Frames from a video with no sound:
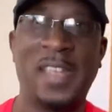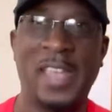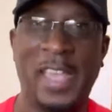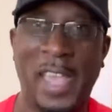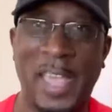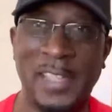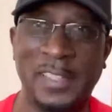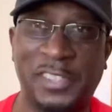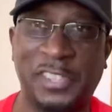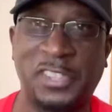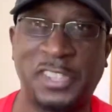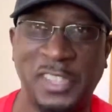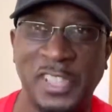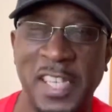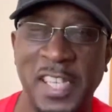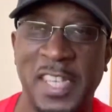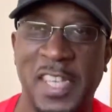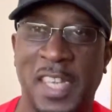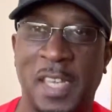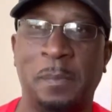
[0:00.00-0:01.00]
and
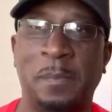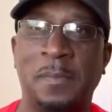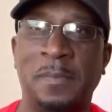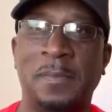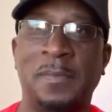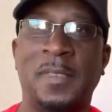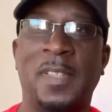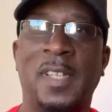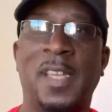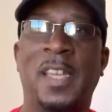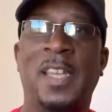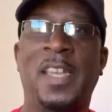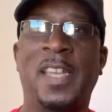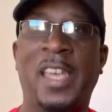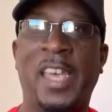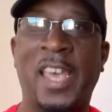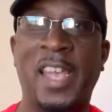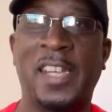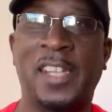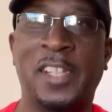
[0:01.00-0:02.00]
see him
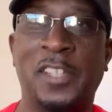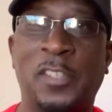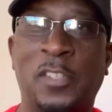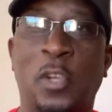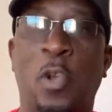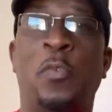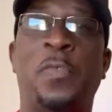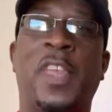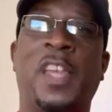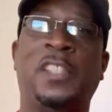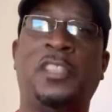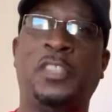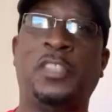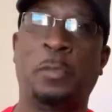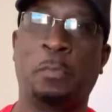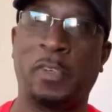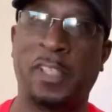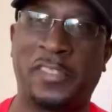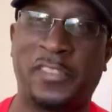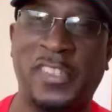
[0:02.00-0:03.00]
and know that
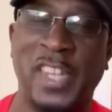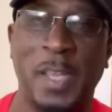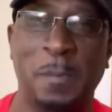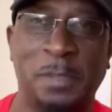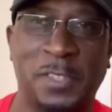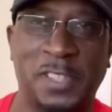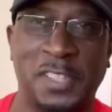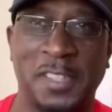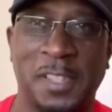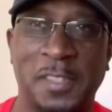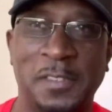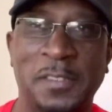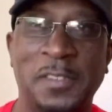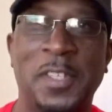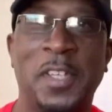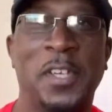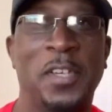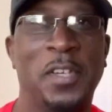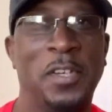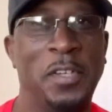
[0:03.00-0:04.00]
your
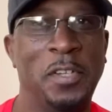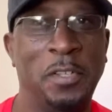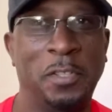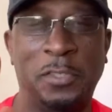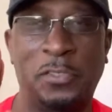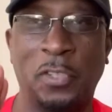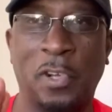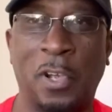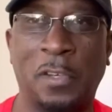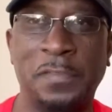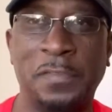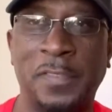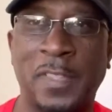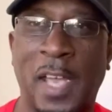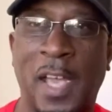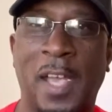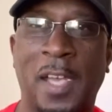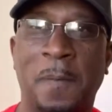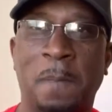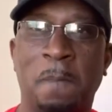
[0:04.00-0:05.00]
redemption draweth
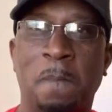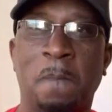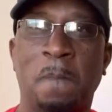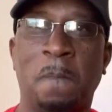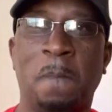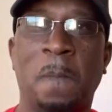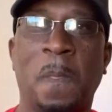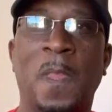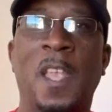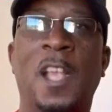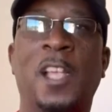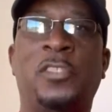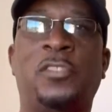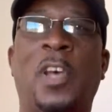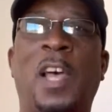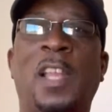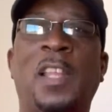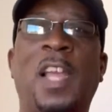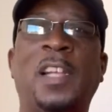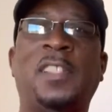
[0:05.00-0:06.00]
nigh.
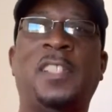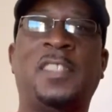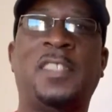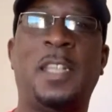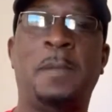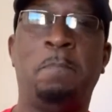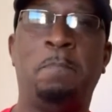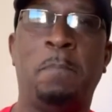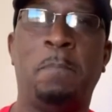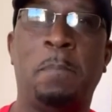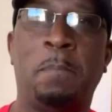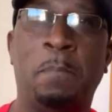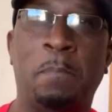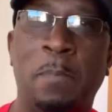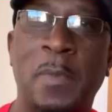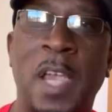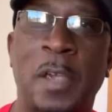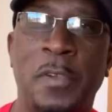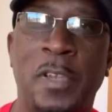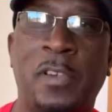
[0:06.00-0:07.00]
So I'd like to say
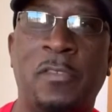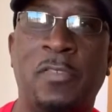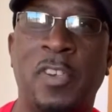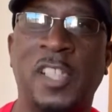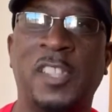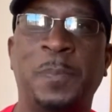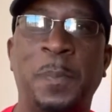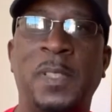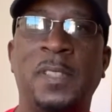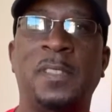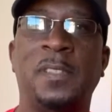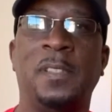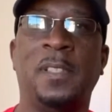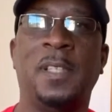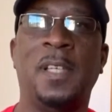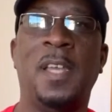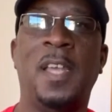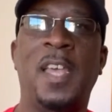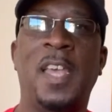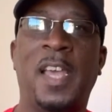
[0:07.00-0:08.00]
Merry
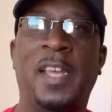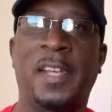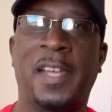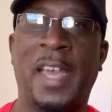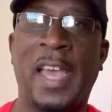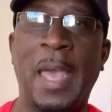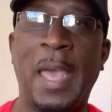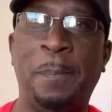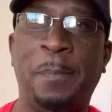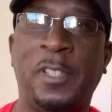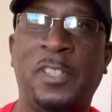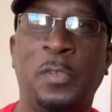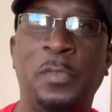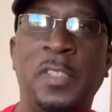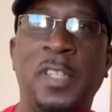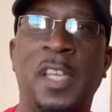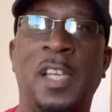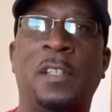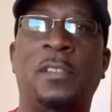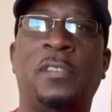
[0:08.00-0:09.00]
Christmas and a Happy
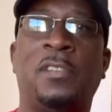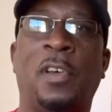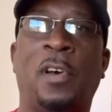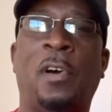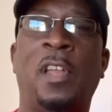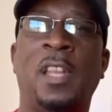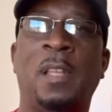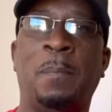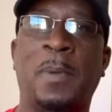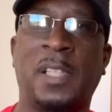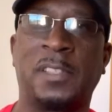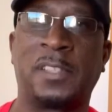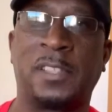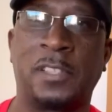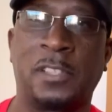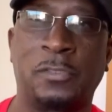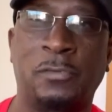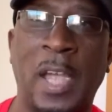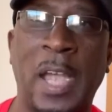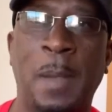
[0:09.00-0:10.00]
New Year to all of my
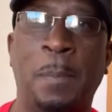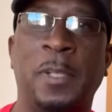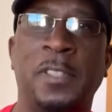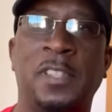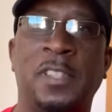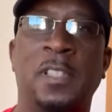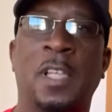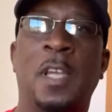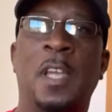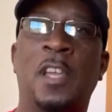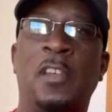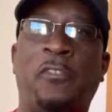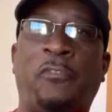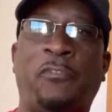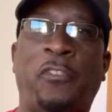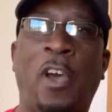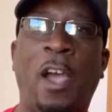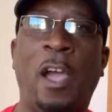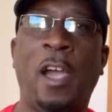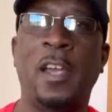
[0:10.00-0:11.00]
subscribers
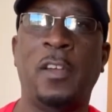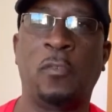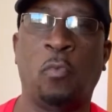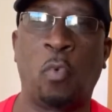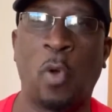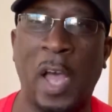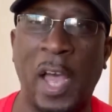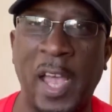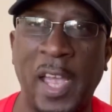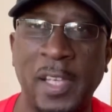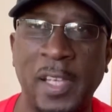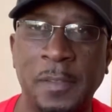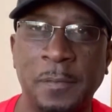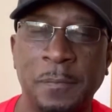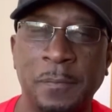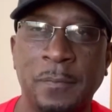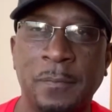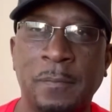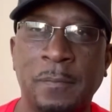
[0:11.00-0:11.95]
far and wide,